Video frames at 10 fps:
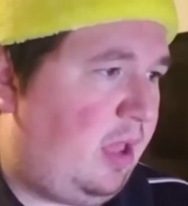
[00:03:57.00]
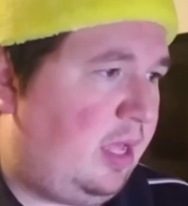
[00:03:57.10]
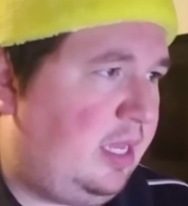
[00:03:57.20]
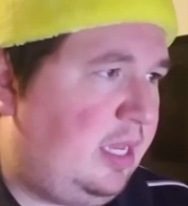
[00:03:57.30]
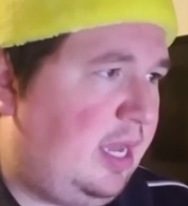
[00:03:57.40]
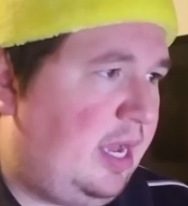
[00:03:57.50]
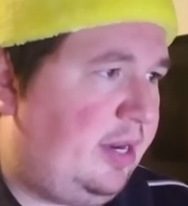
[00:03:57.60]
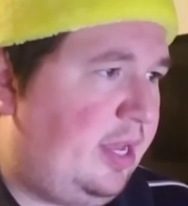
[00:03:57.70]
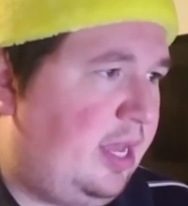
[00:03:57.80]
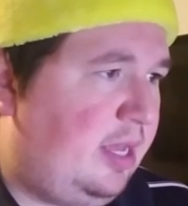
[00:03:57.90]
he
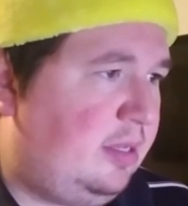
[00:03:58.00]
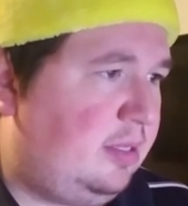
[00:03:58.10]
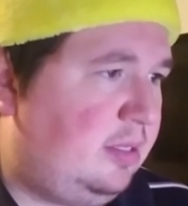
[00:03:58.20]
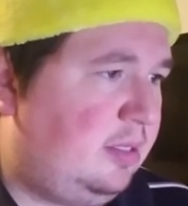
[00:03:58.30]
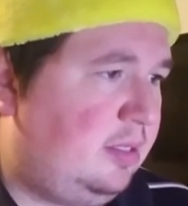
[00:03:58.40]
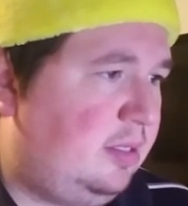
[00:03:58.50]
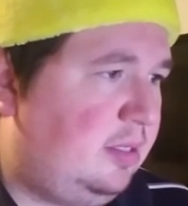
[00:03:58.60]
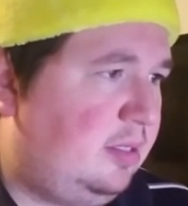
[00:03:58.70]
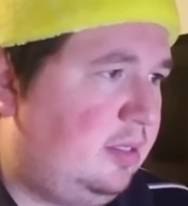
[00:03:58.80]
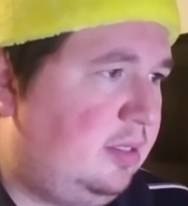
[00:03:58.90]
got uh
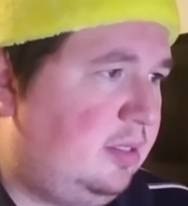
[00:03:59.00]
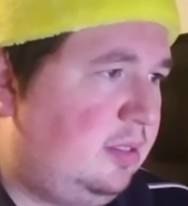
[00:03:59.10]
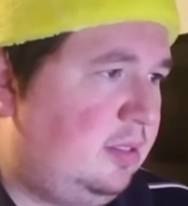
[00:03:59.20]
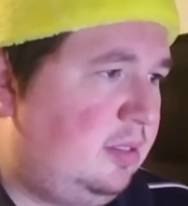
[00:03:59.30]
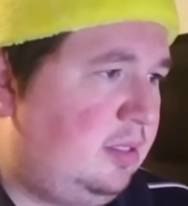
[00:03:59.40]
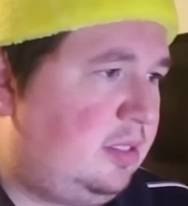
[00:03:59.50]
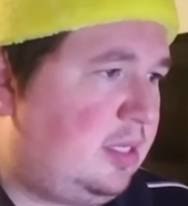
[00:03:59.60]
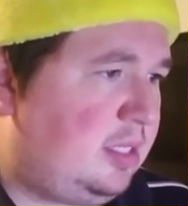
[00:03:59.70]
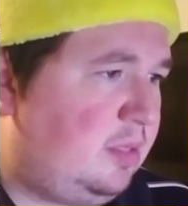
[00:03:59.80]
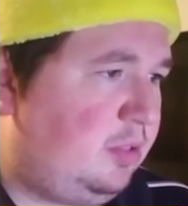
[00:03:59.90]
he's
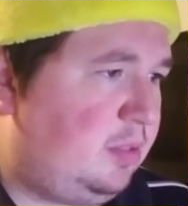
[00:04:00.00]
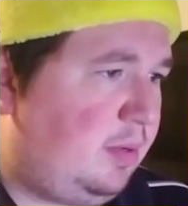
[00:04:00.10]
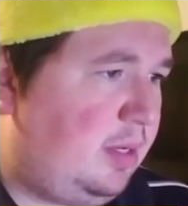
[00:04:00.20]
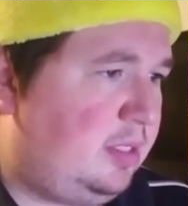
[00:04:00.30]
got some response.